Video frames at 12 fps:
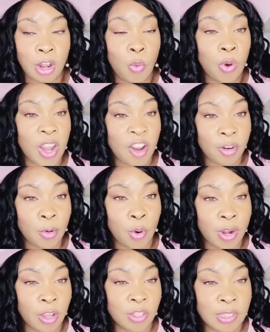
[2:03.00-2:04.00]
what everyone
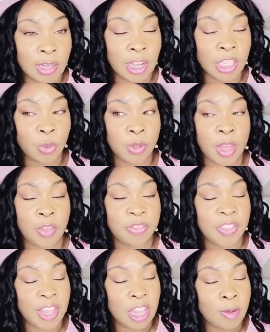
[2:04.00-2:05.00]
else does without
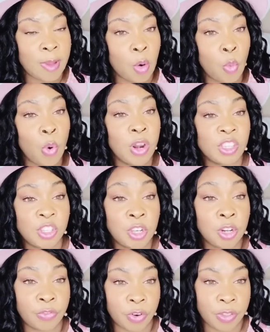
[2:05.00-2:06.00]
thinking about what is
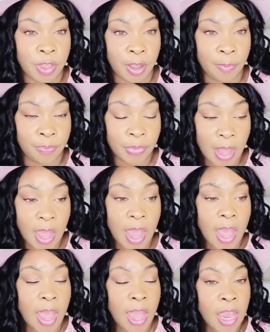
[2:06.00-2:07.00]
good for them.
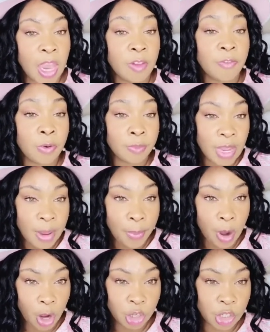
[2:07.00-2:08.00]
And for me
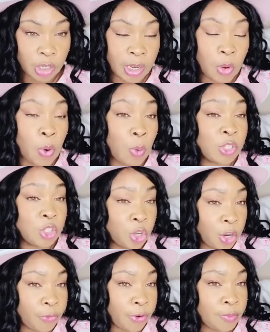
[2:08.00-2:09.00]
personally, what was
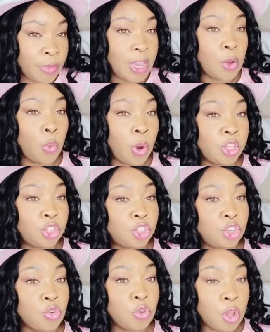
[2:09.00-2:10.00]
good for me was
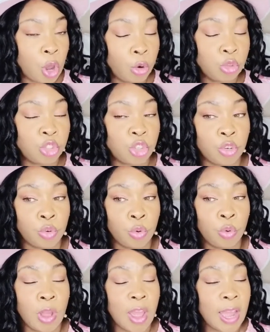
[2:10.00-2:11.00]
to go
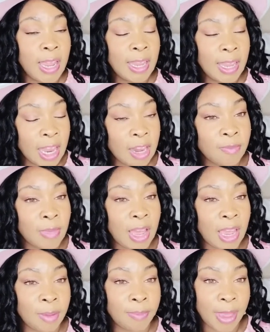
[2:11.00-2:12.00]
to get
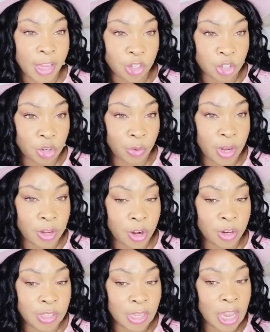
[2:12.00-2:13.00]
my bachelor's degree in
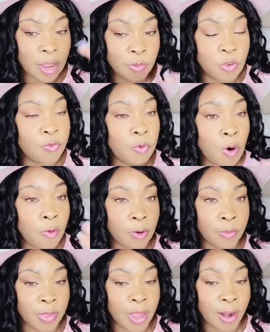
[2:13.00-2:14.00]
nursing and move forward
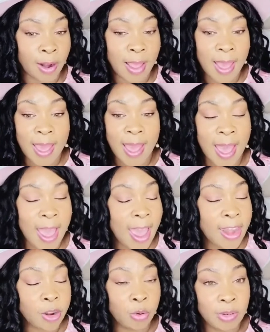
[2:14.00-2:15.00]
from there. I
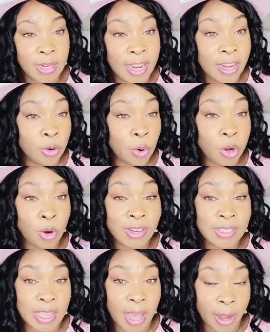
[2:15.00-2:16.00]
had no need nor no
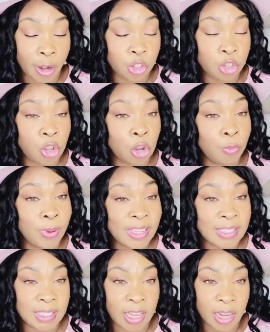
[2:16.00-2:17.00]
desire to go be a
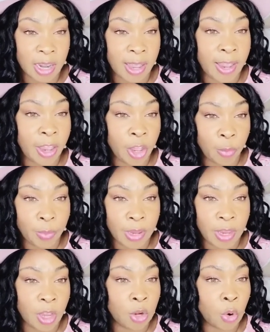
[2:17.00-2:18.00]
CNA,
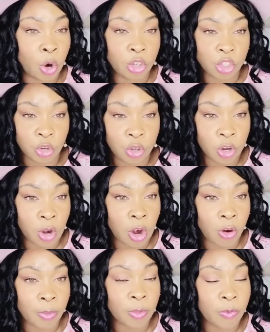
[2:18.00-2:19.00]
LPN, or a 2-year
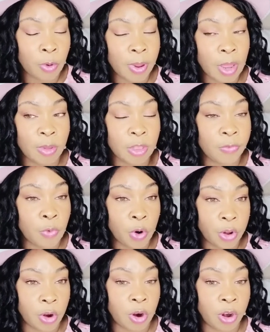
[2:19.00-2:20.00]
RN before becoming the
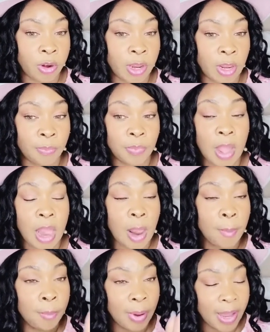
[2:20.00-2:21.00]
4-year RN.
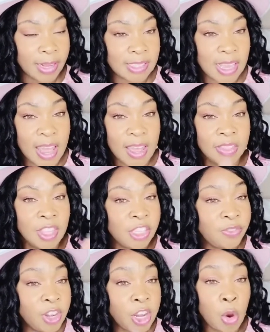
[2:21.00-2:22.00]
But this
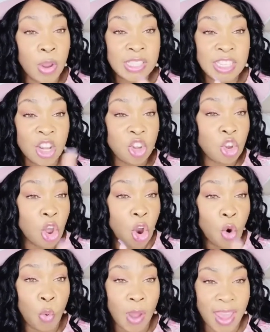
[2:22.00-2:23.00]
video is in no
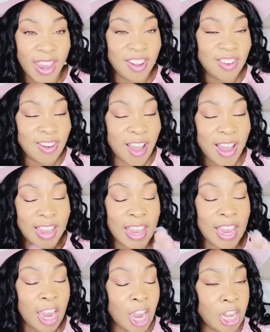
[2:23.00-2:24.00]
way
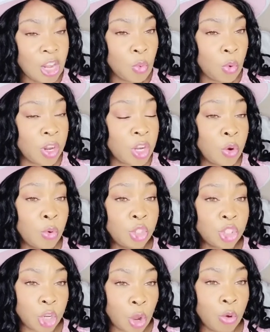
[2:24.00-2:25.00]
knocking anyone who
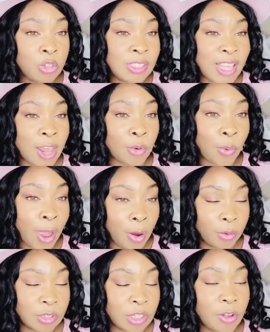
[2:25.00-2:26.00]
chose that
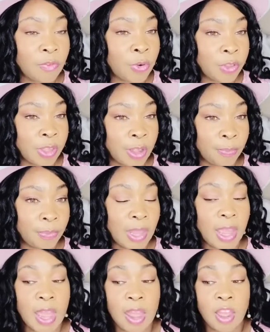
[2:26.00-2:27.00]
route for them.
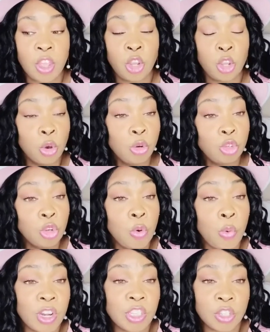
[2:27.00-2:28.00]
You do
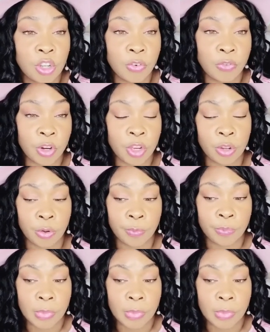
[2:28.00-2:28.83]
what is good for you.